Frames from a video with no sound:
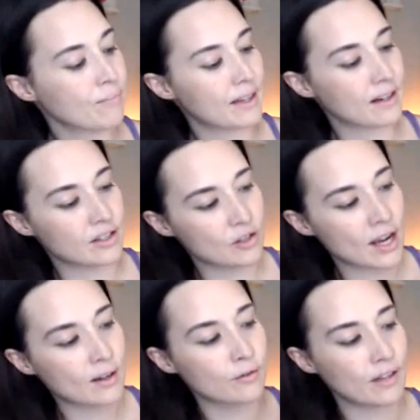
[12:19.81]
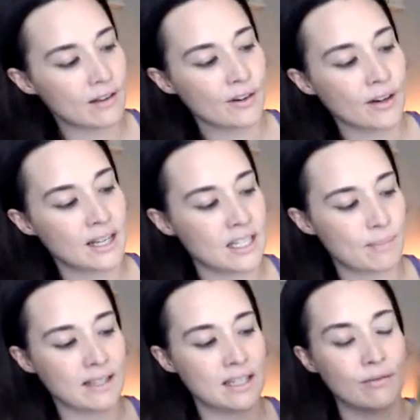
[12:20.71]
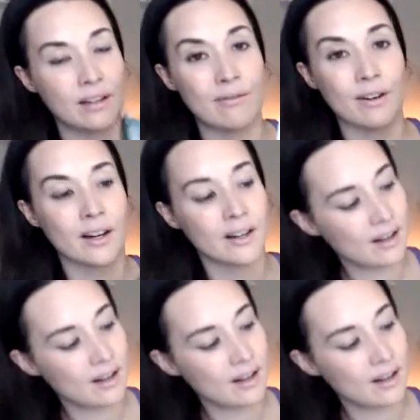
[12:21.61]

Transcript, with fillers: There's the cheddar flavor, a spicy flavor,